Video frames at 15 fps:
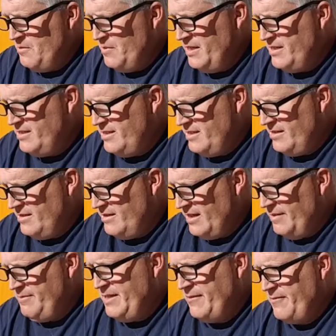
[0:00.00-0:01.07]
But But
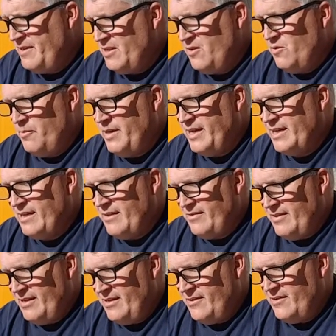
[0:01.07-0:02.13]
I'm definitely going to go back
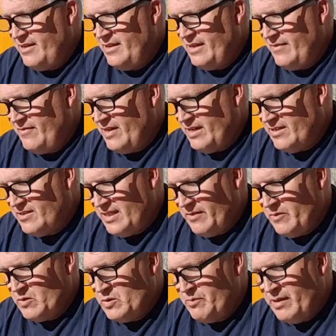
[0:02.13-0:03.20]
out there, and I've got
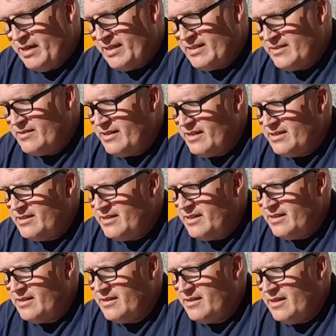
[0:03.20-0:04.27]
several spots
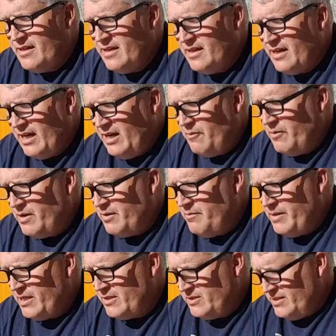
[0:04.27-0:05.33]
that I want to
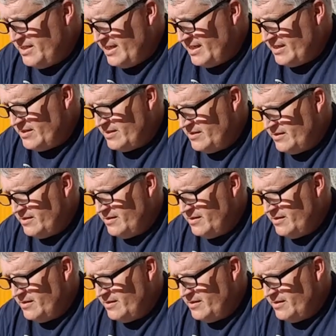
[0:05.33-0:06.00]
metal detect.